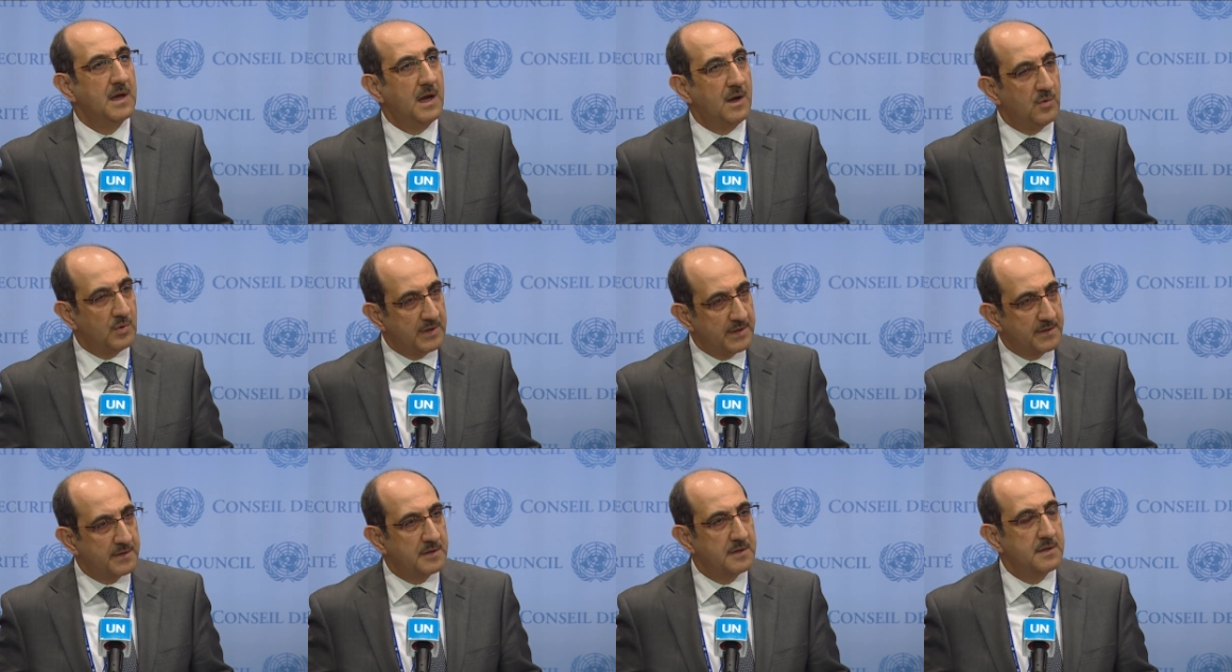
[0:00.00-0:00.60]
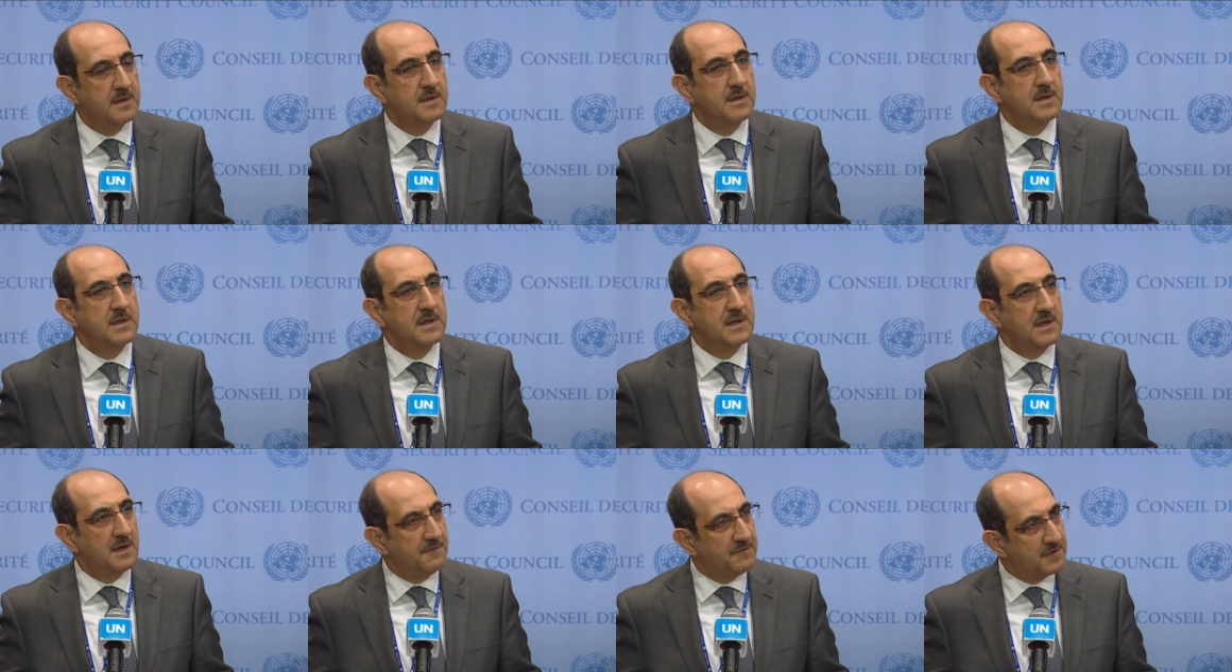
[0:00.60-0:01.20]
Our
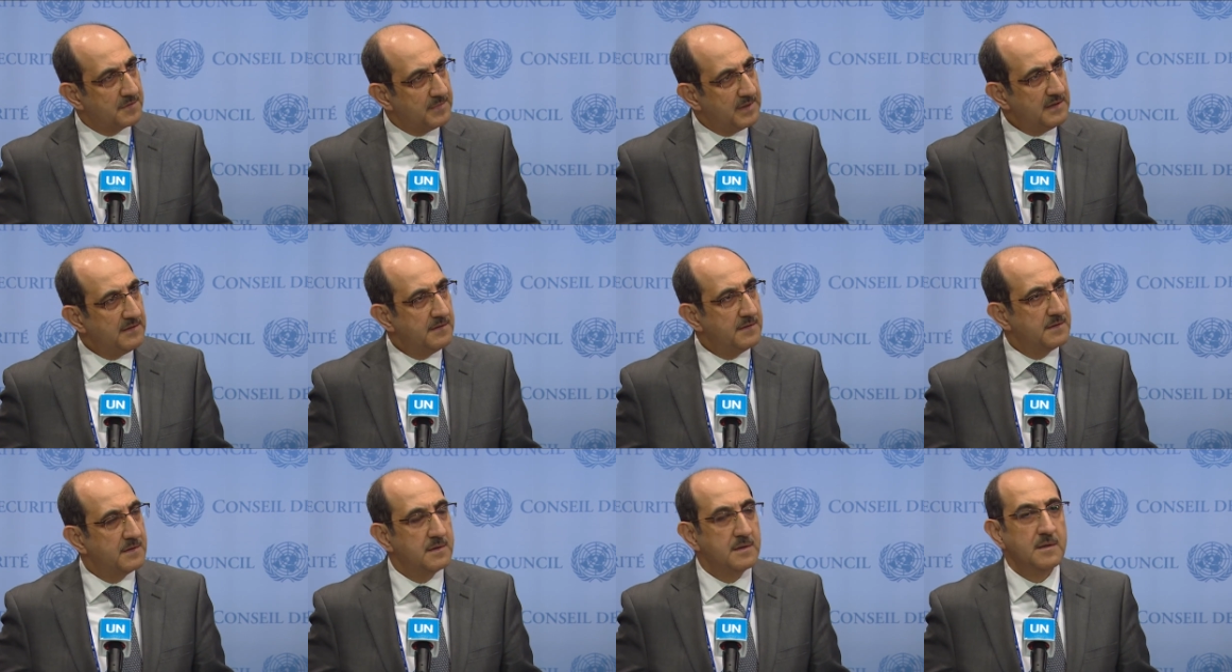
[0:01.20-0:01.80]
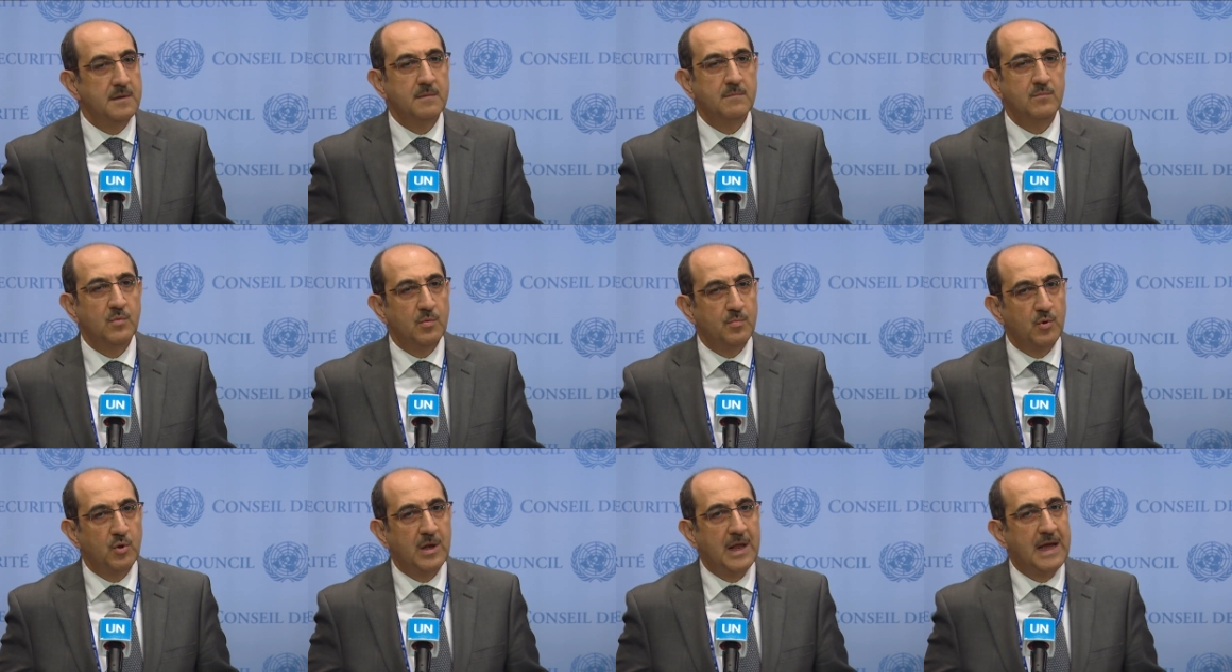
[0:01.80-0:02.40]
government
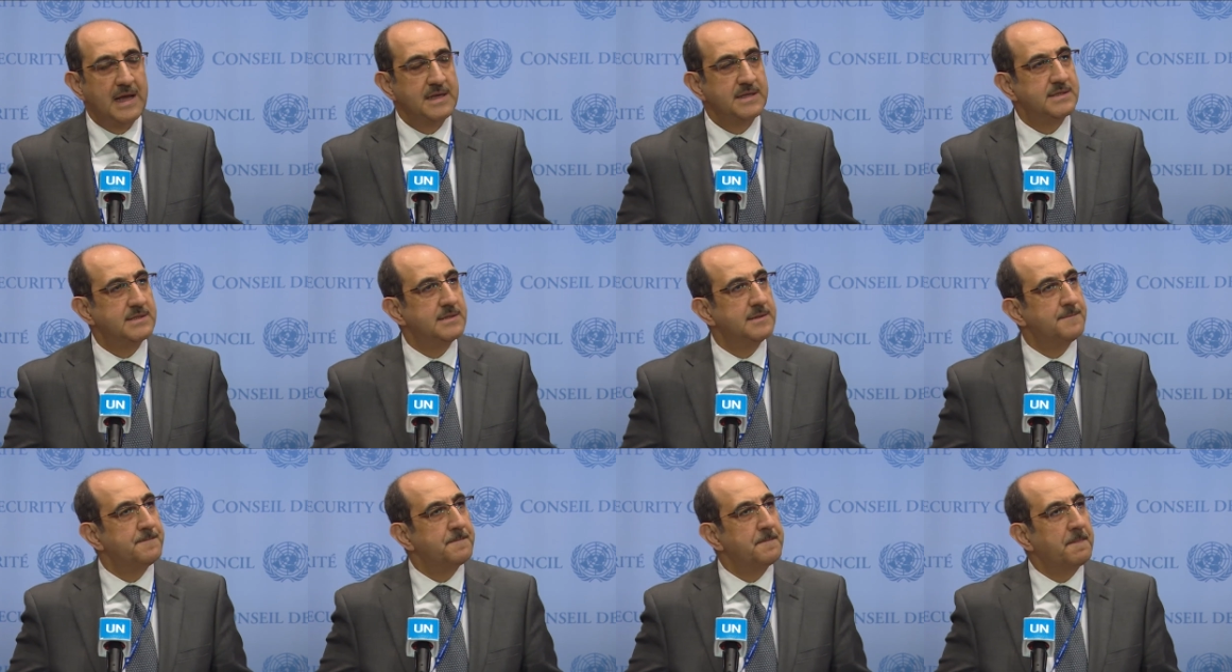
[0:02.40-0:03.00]
mobilized